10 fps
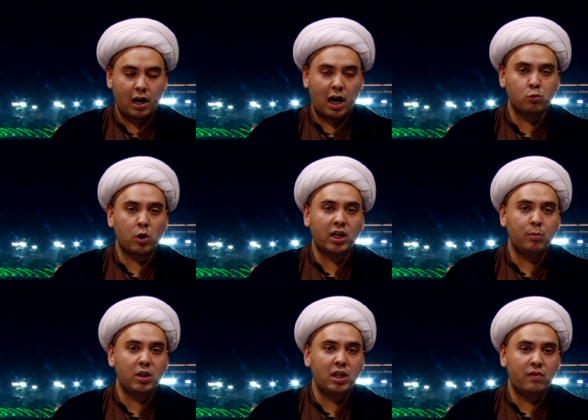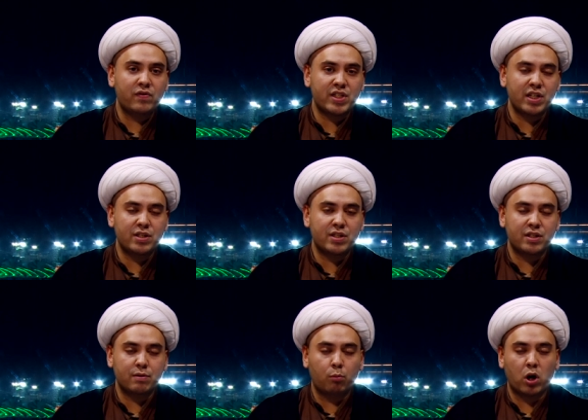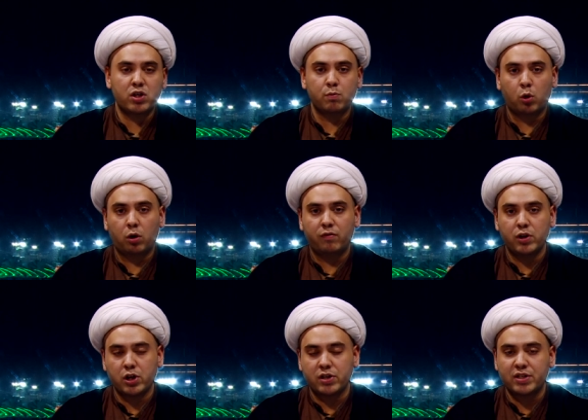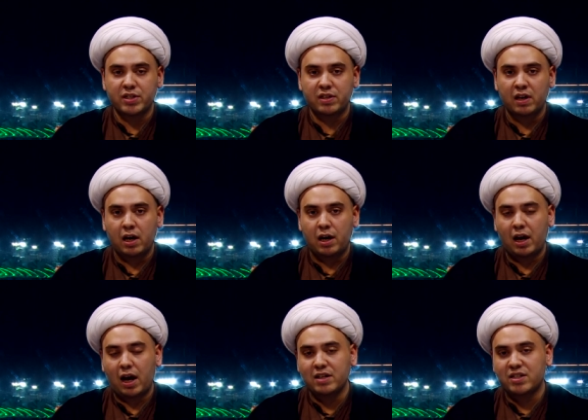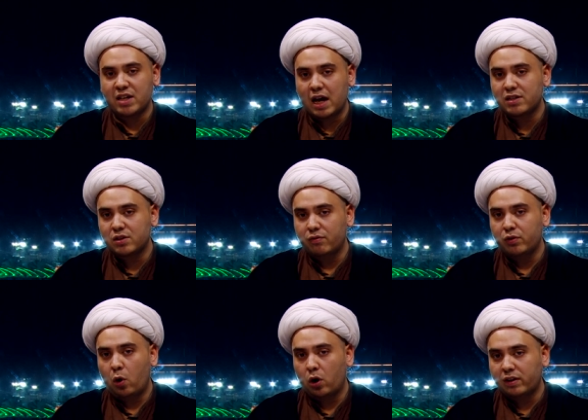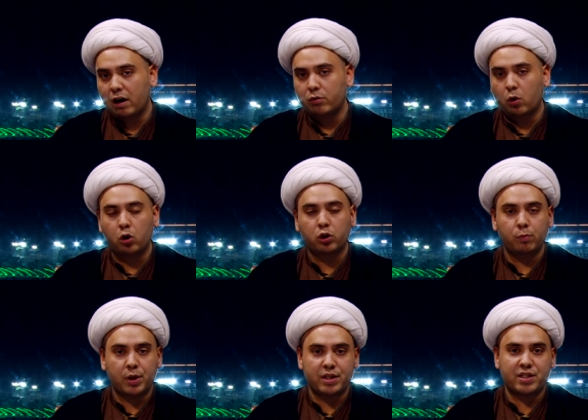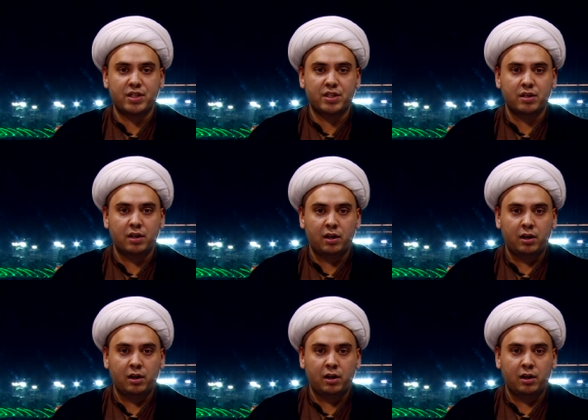And what he believes is much more than just a set of knockdown arguments